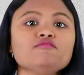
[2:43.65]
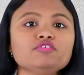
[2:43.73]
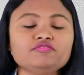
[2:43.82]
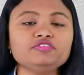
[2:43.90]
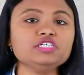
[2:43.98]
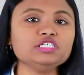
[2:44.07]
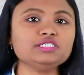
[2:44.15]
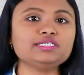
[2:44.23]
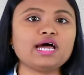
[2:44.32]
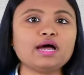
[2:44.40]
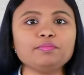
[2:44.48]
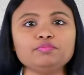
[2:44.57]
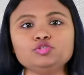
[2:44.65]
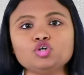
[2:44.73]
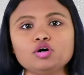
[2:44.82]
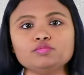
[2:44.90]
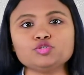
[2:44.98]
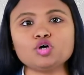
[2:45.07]
15
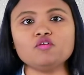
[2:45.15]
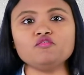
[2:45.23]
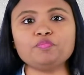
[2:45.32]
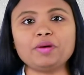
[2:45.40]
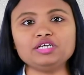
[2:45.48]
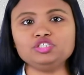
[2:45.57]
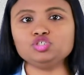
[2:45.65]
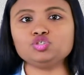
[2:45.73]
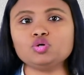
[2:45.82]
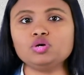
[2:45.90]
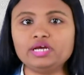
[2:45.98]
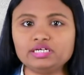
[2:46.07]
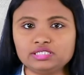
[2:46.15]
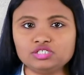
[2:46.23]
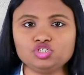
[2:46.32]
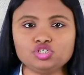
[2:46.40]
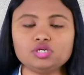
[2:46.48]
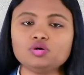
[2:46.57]
drops of pachitol
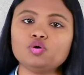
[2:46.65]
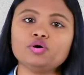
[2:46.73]
essential